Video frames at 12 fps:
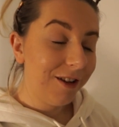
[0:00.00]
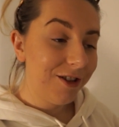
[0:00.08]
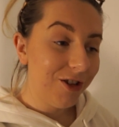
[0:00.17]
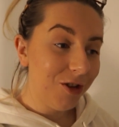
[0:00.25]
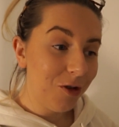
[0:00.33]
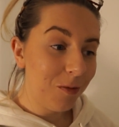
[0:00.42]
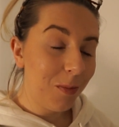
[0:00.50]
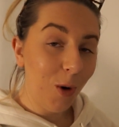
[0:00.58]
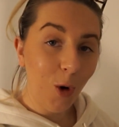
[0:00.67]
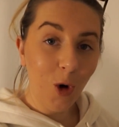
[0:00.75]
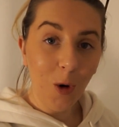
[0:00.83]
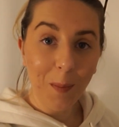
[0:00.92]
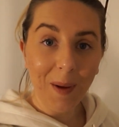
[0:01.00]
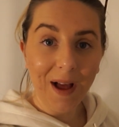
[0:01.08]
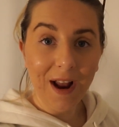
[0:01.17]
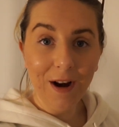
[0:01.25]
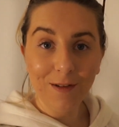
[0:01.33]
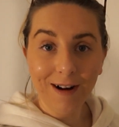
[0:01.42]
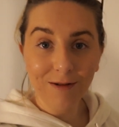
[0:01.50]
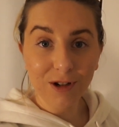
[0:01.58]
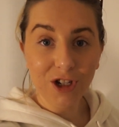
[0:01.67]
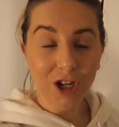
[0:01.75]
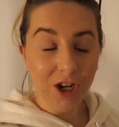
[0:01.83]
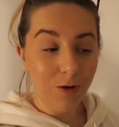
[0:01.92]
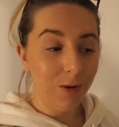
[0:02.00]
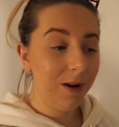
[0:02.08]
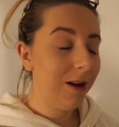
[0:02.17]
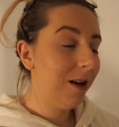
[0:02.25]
to put up and around too.